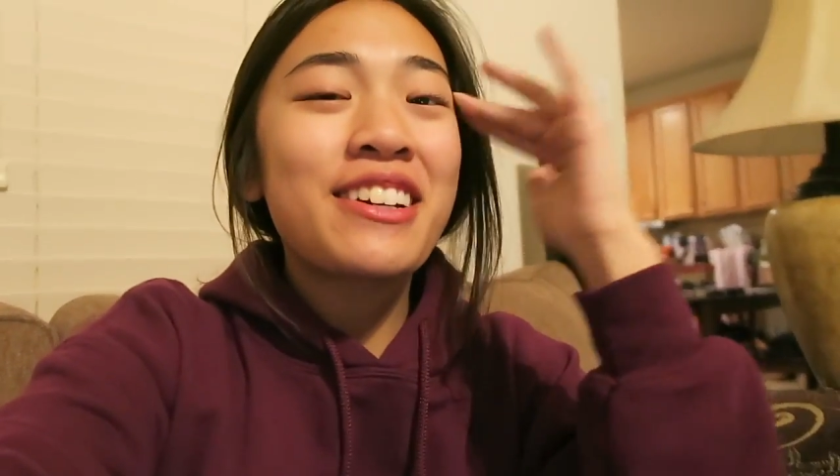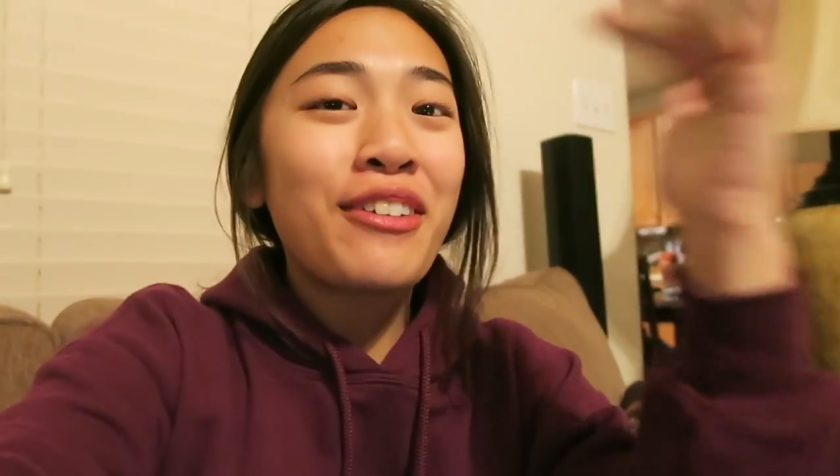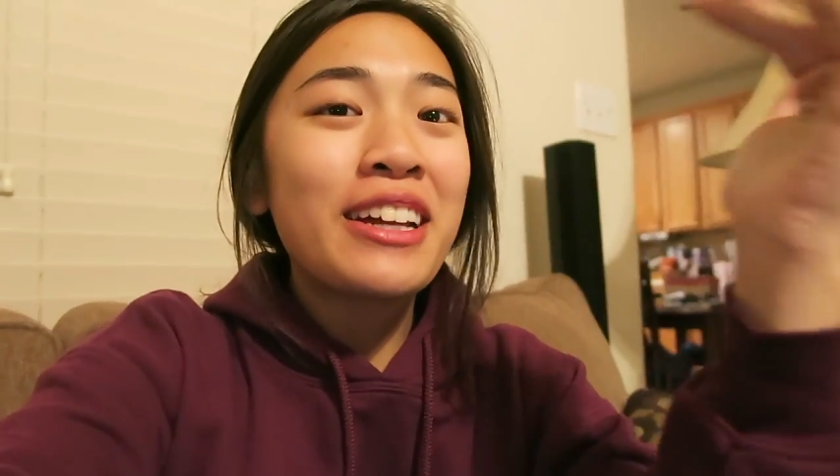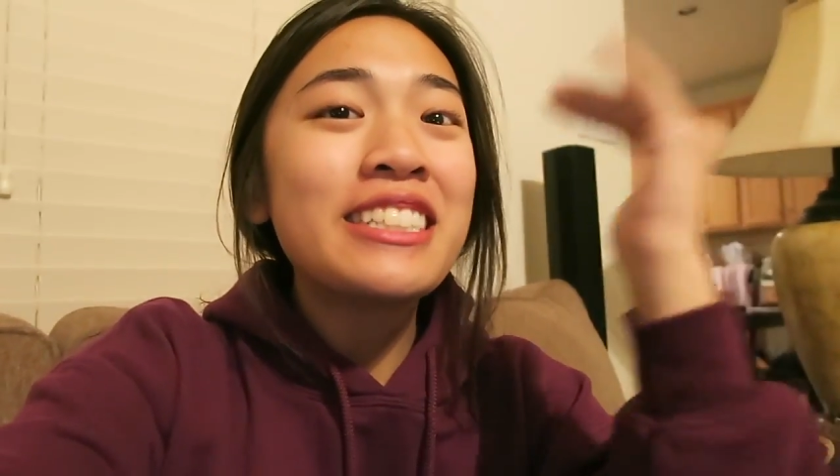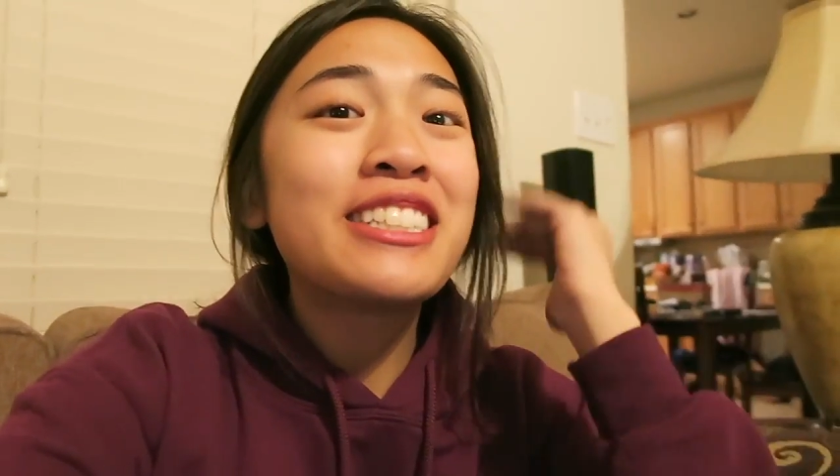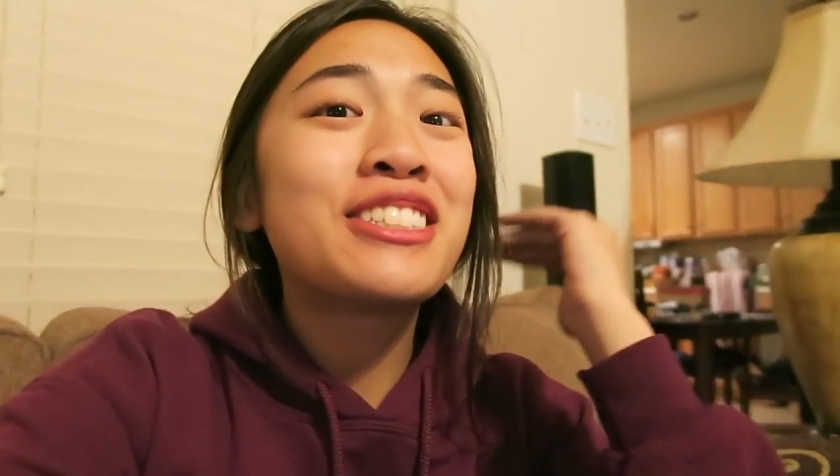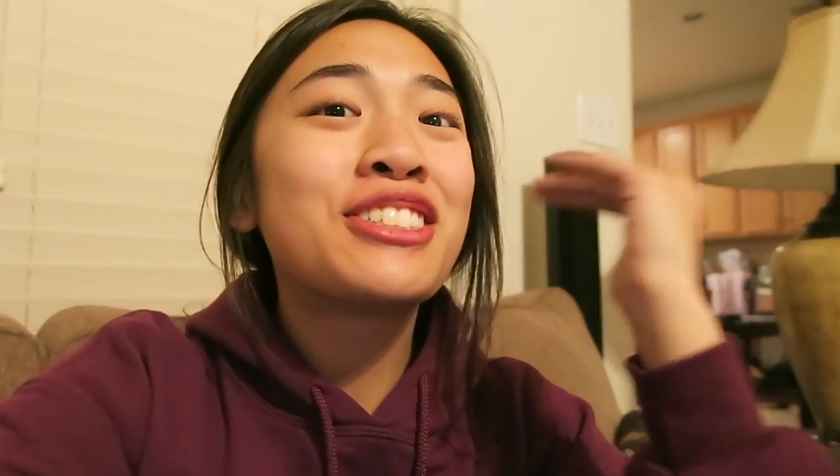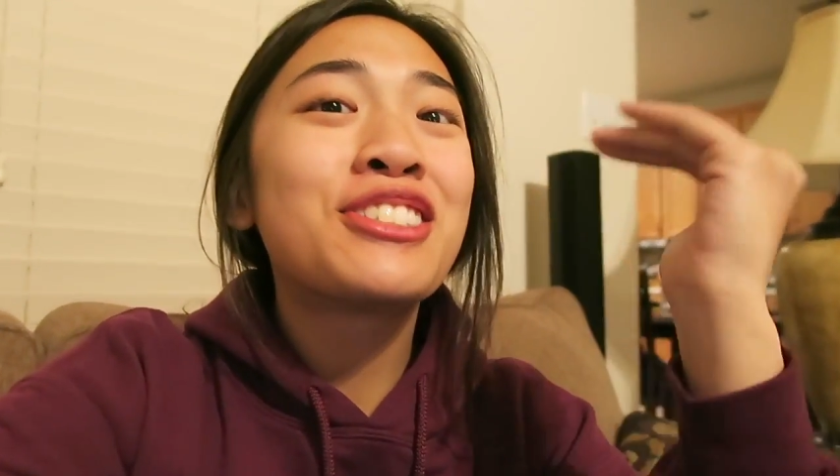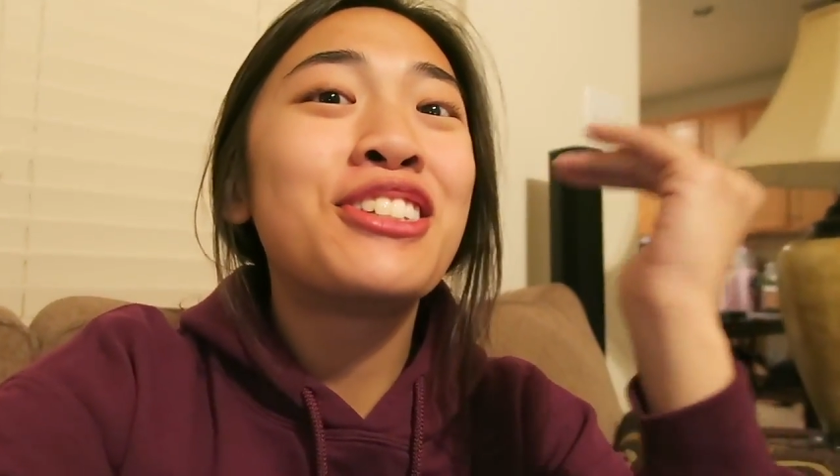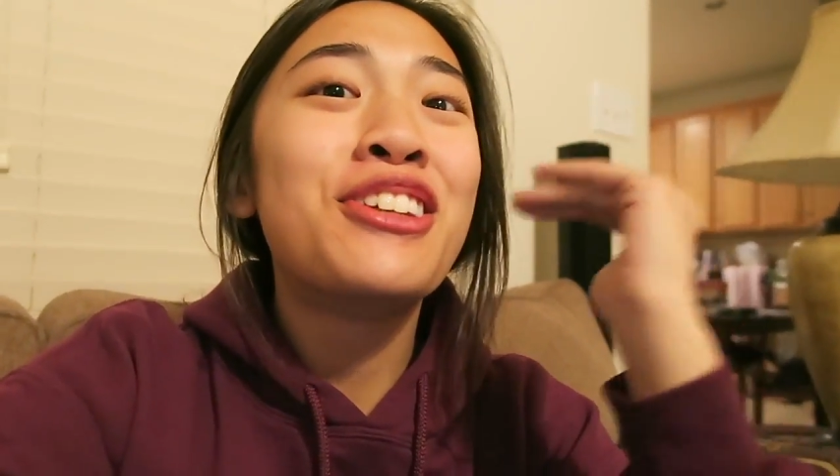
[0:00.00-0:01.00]
going to
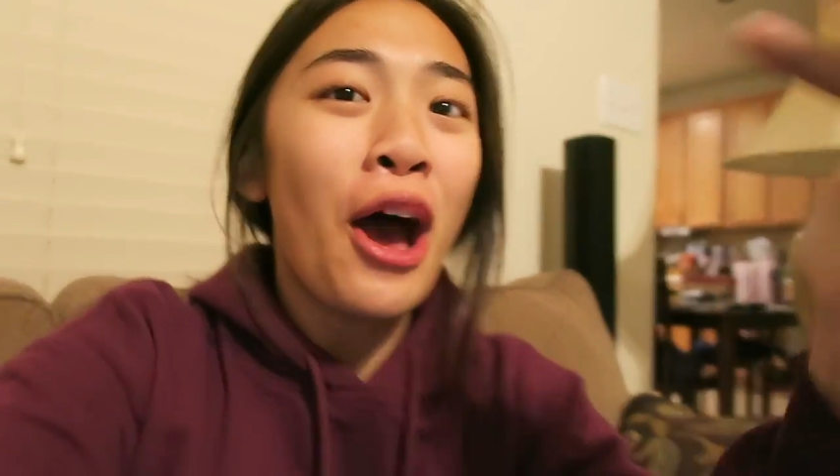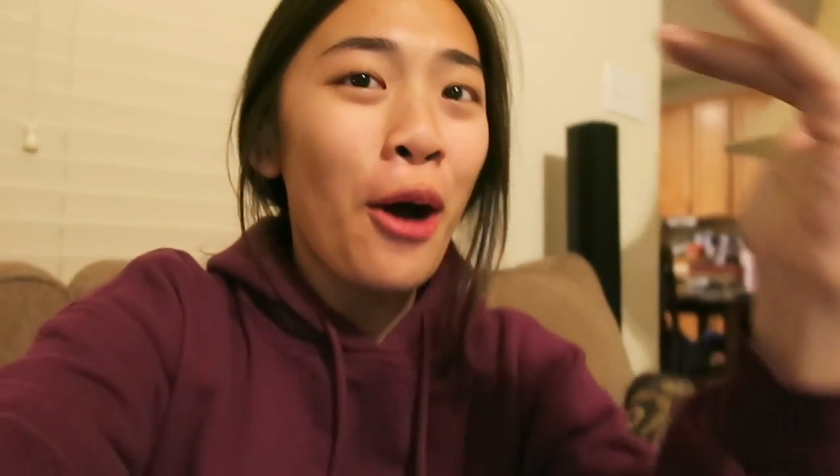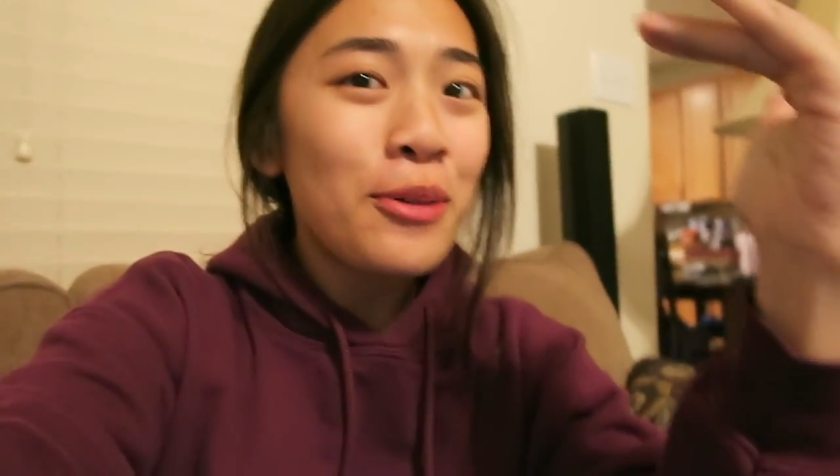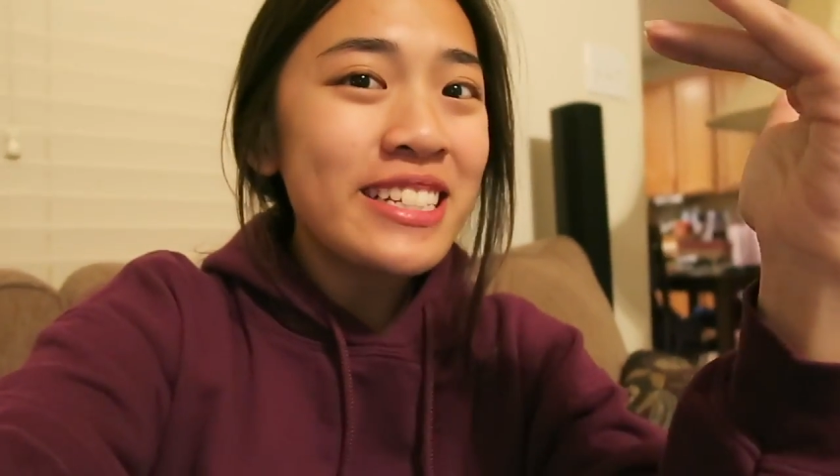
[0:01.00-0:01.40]
snow